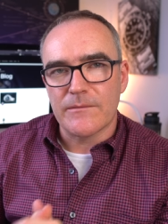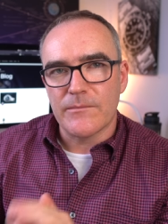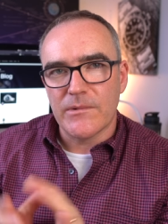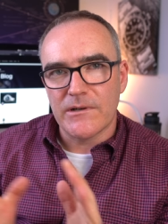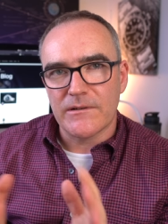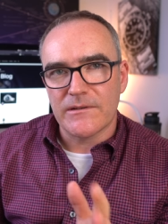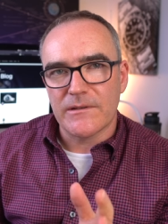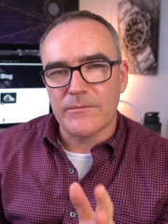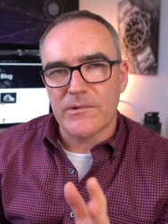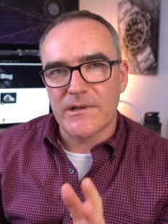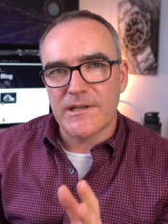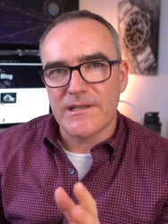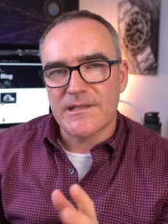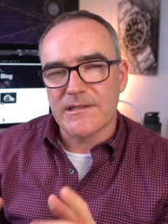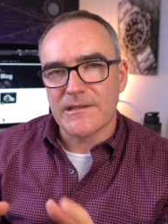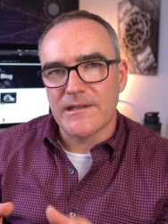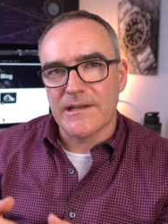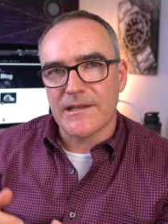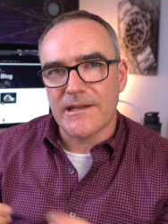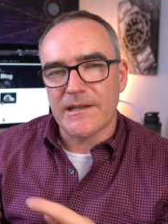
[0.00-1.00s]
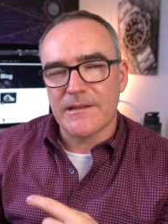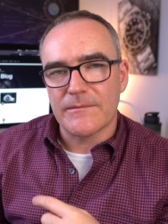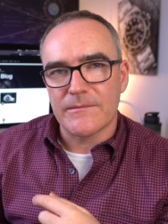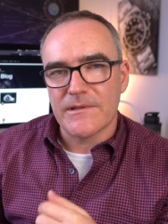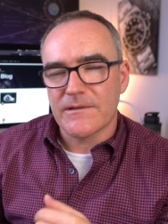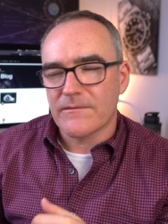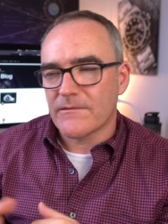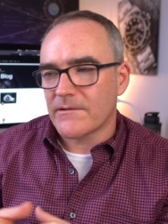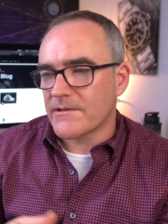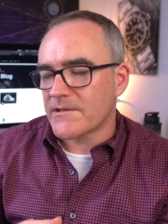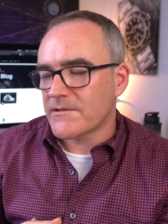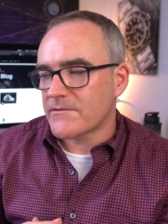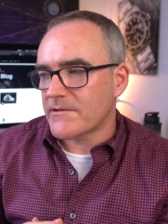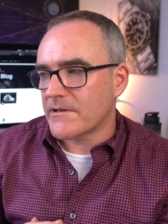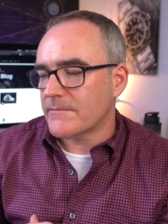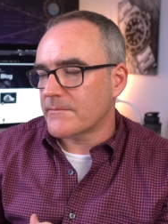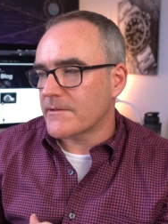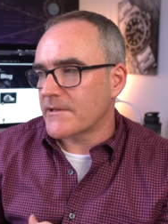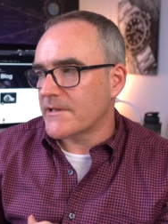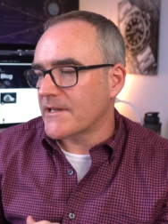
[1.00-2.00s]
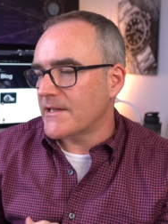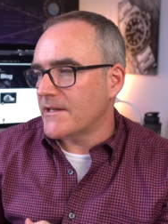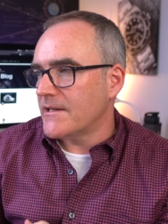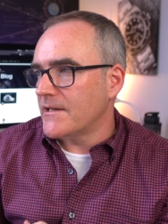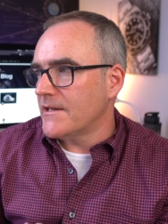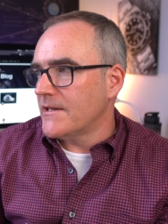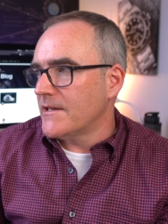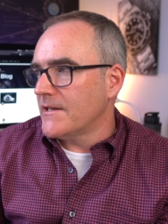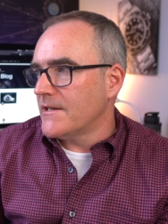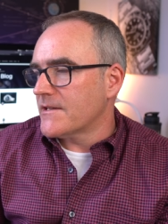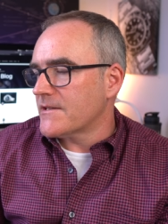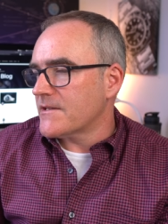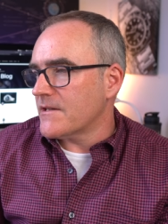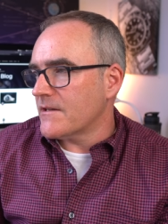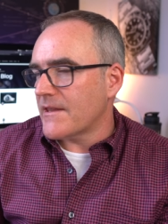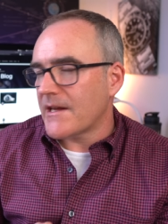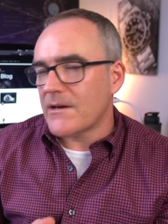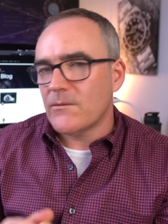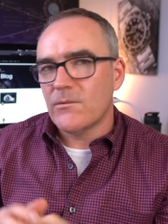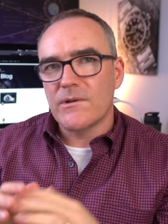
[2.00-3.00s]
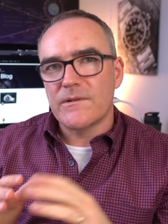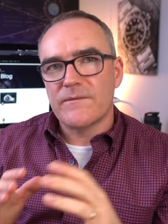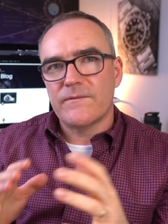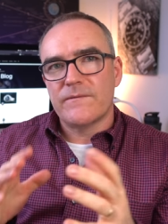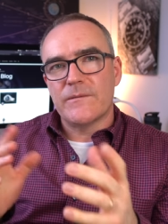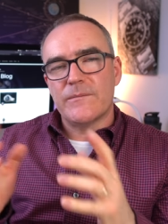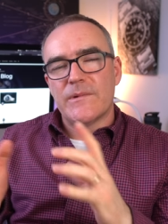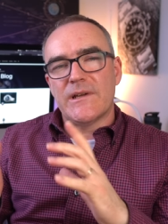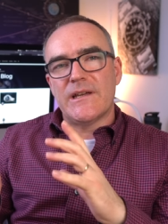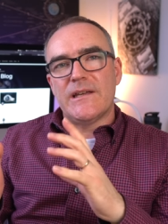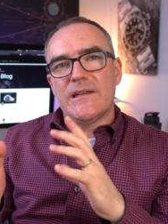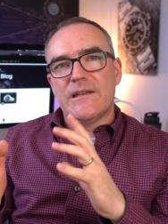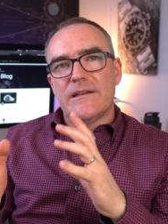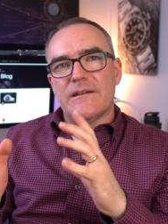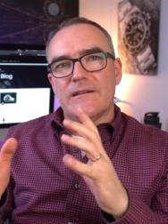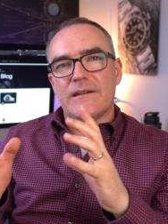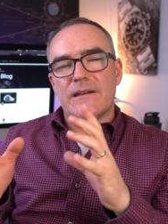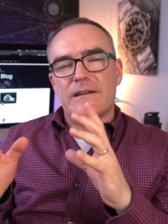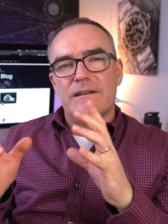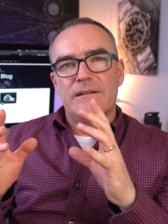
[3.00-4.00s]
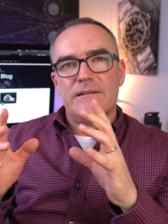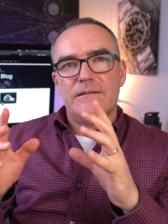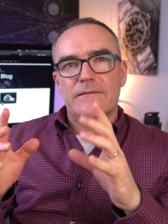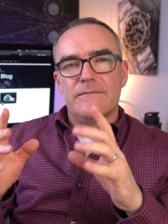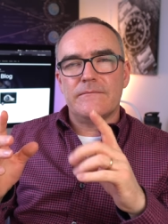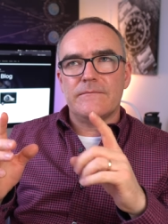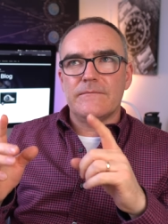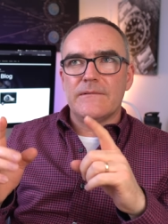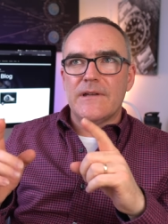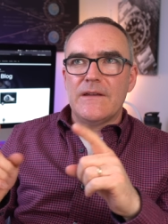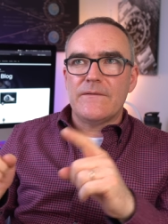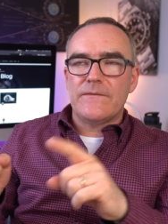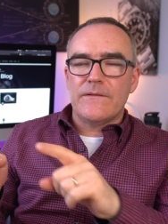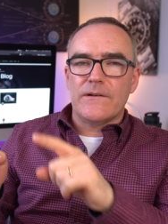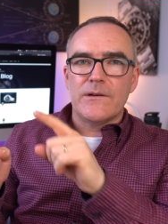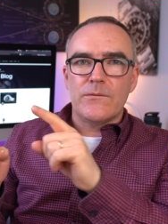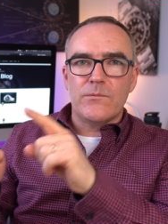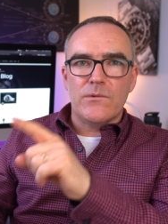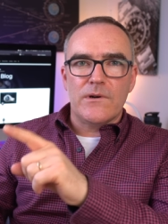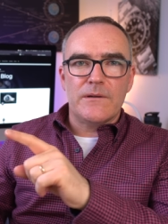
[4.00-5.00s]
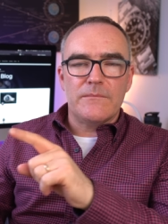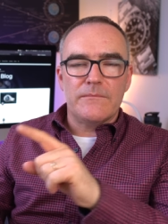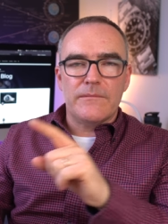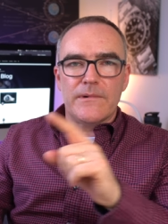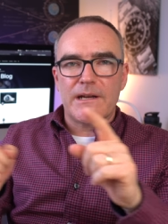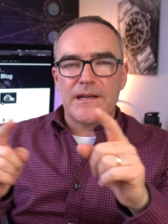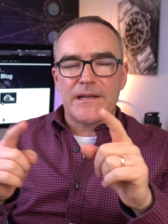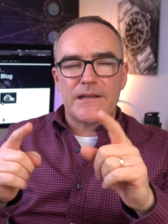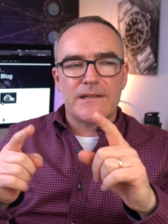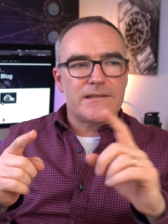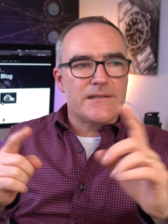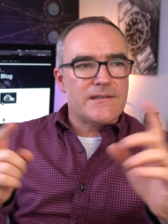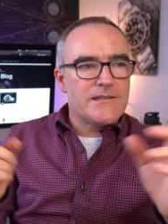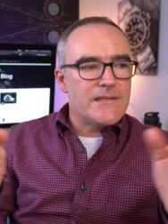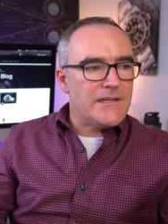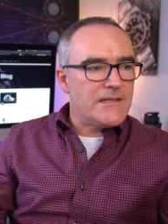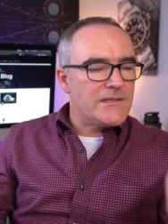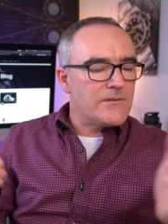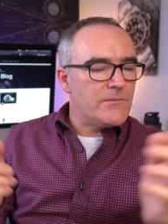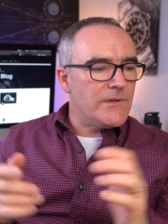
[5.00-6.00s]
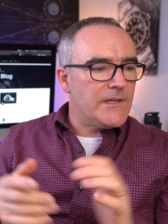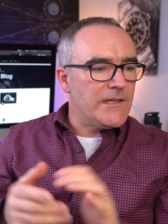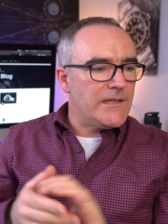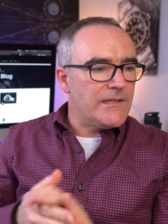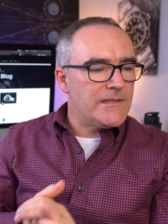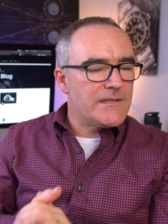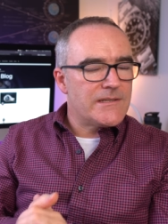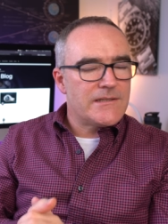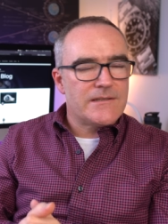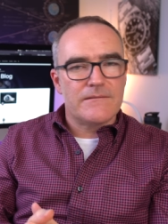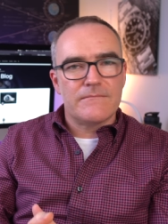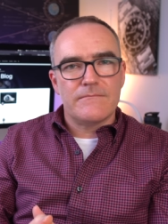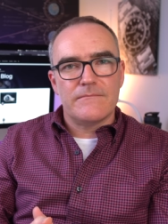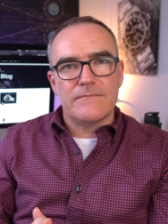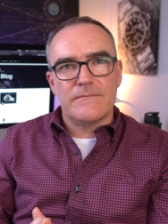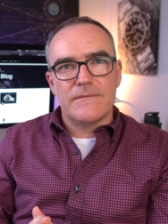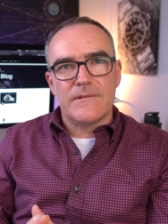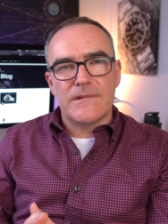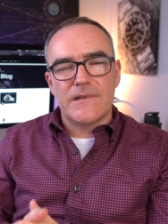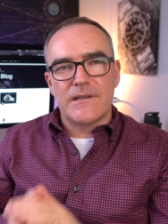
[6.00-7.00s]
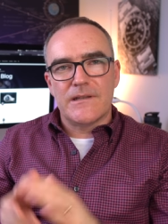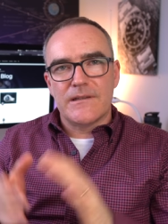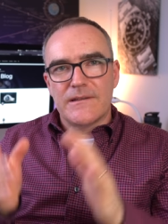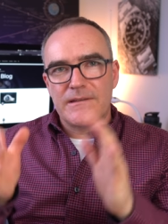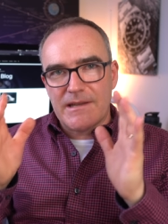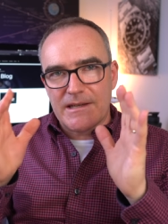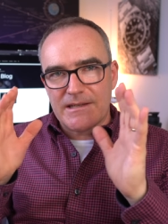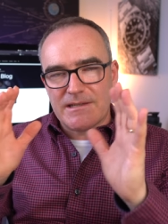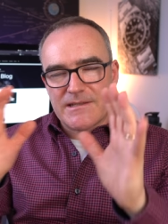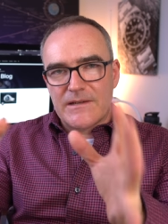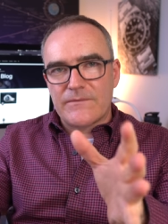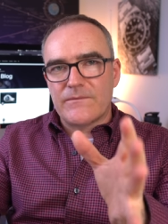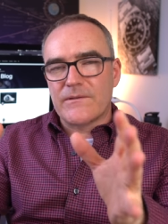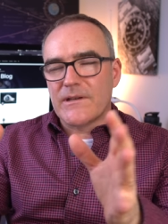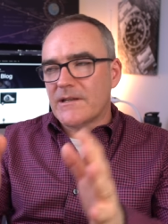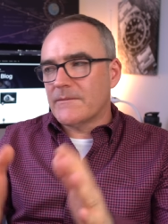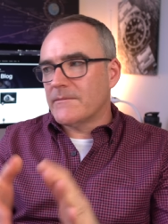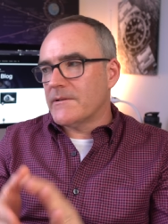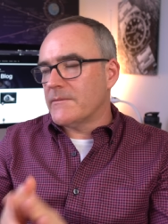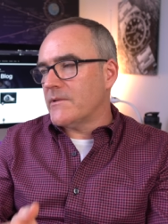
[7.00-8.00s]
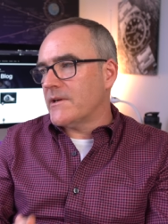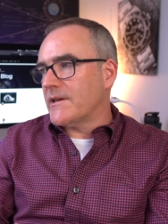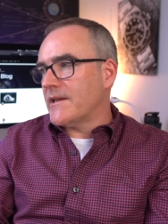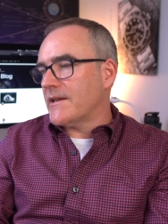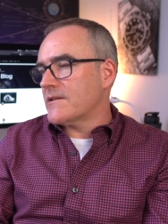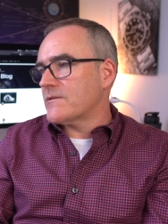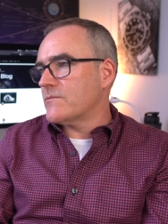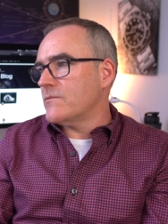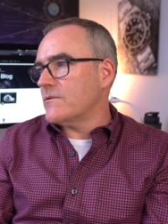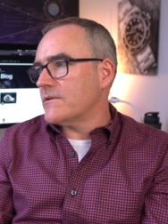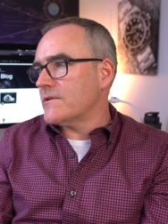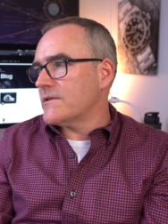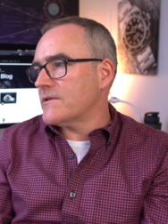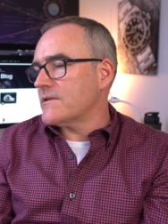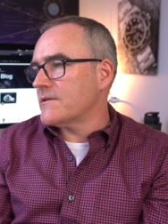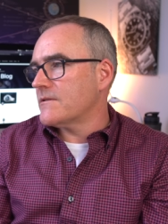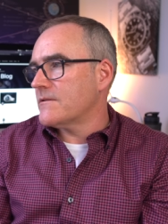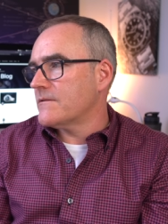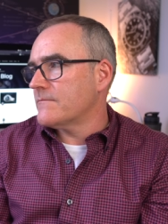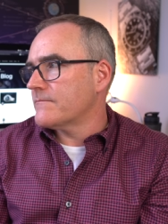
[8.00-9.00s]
I'll buy it on the bracelet and get them to throw a strap in. So that one for me, if I wind back six weeks, that's definitely going to be my next watch.